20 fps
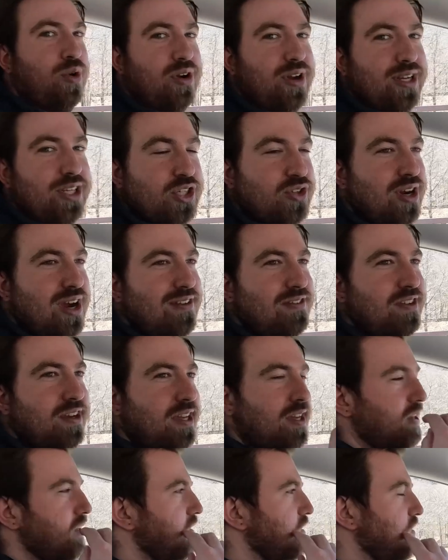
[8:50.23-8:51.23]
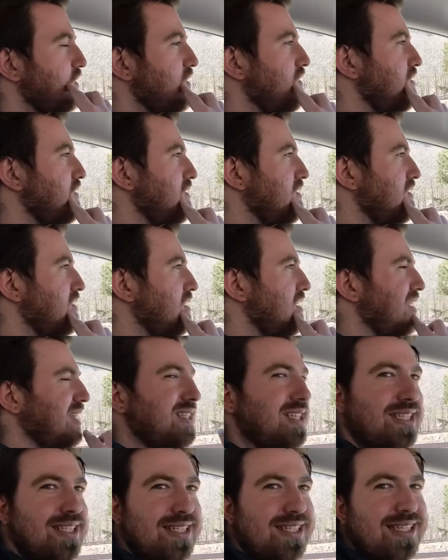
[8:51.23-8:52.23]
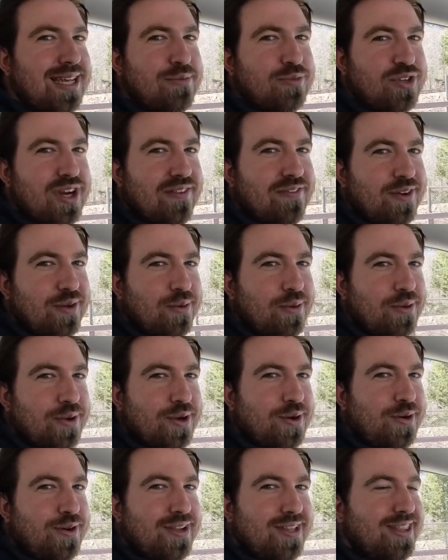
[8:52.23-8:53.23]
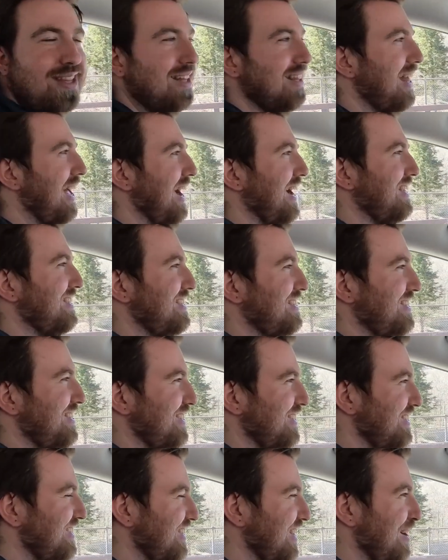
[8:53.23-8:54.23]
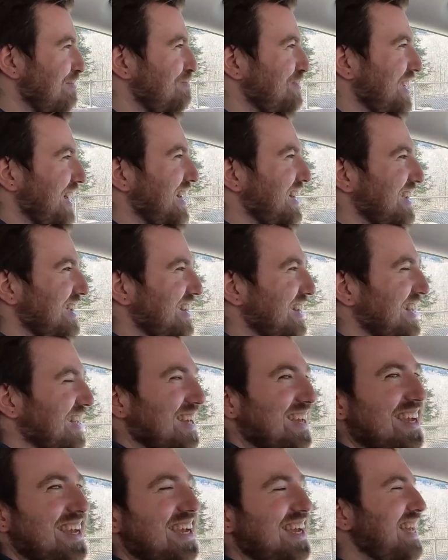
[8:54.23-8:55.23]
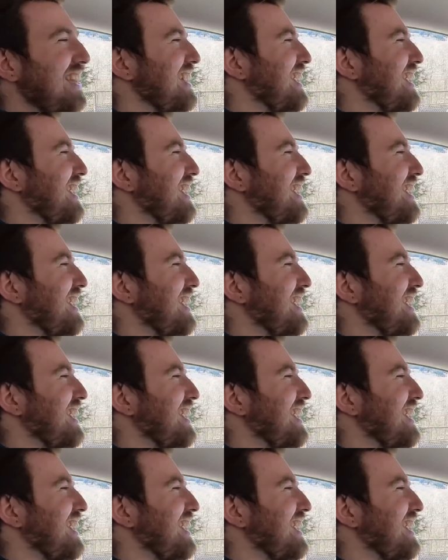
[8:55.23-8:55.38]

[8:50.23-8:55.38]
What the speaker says: We're in traffic. Is this the same traffic we recorded the last update in?